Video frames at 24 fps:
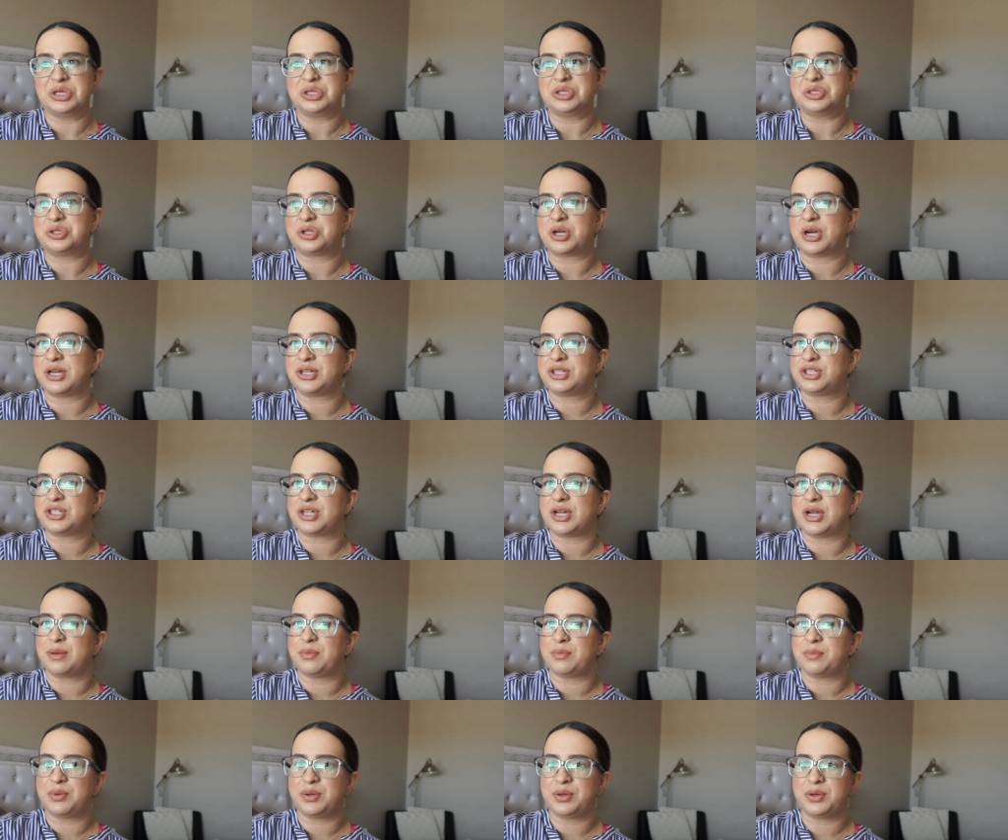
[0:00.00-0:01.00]
dry
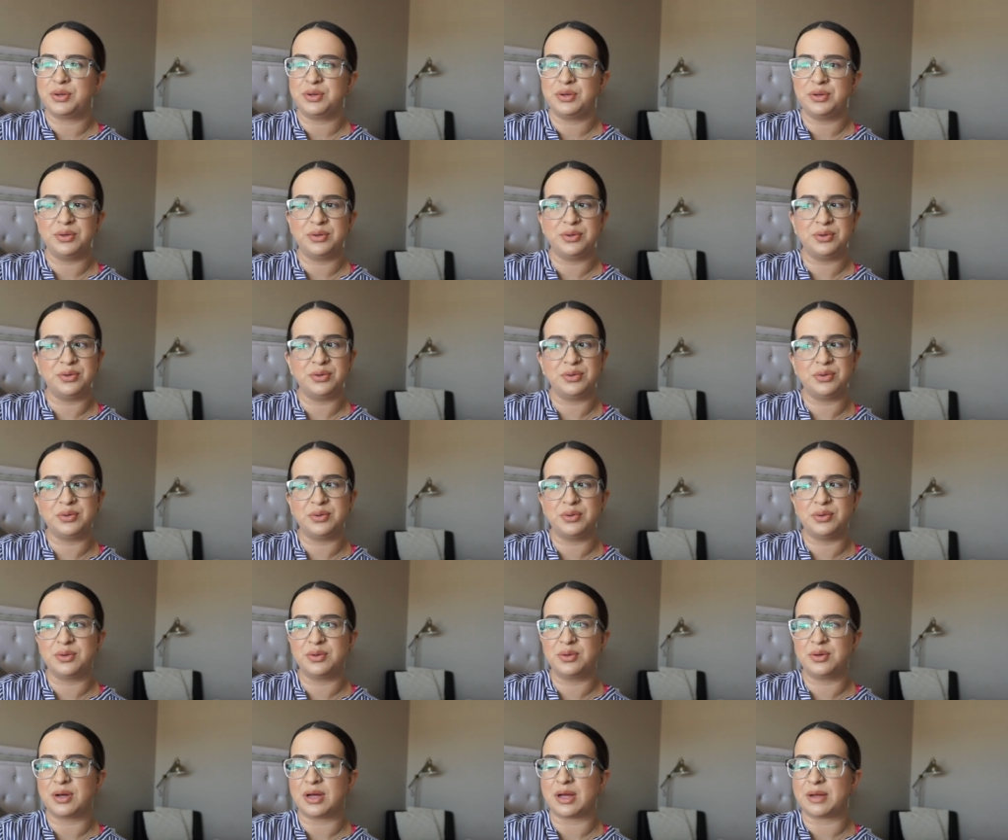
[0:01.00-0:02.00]

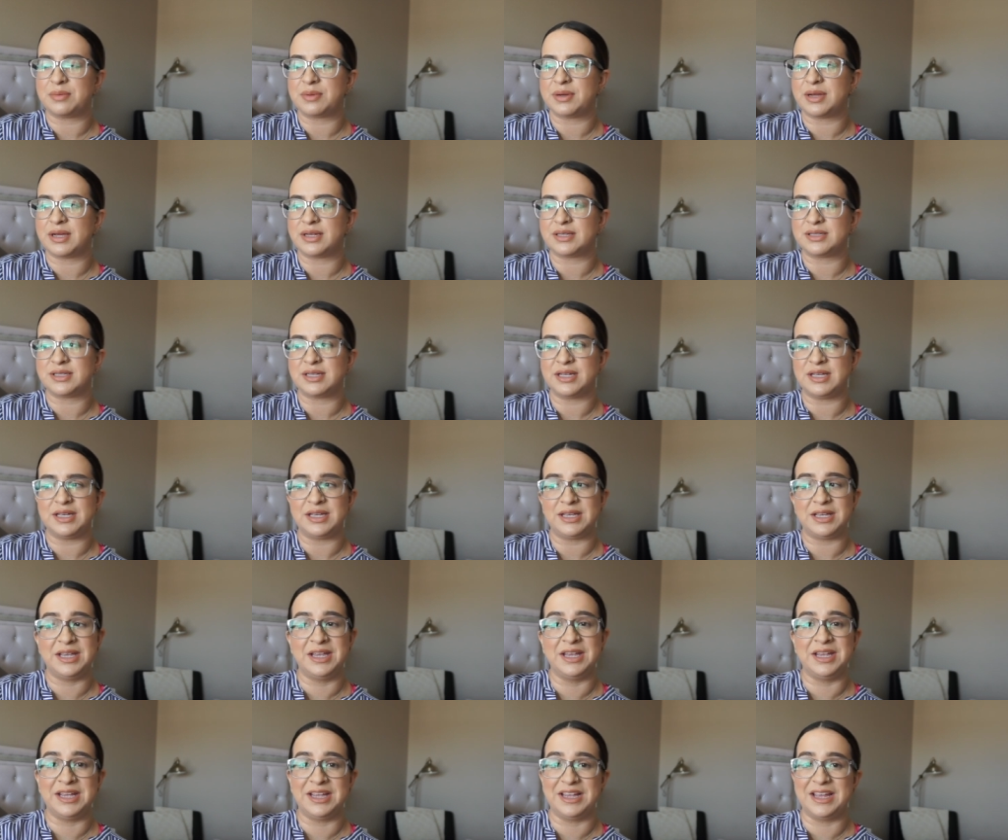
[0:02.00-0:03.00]
shampoo. I'm not
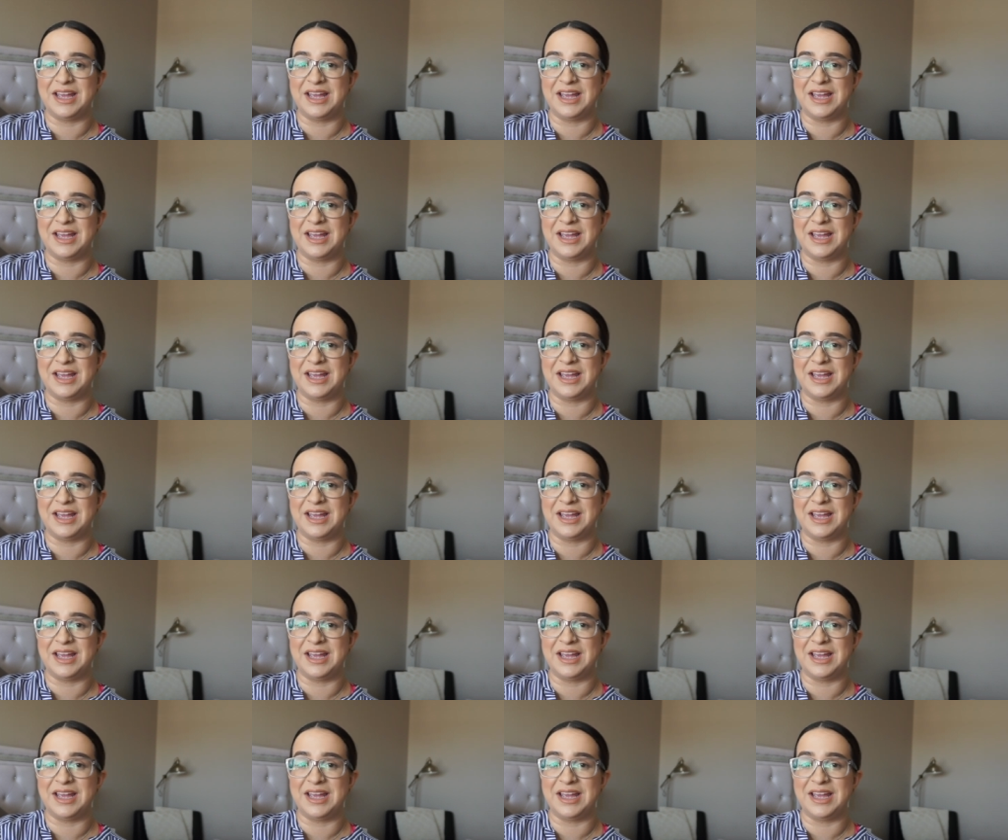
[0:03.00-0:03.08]
taking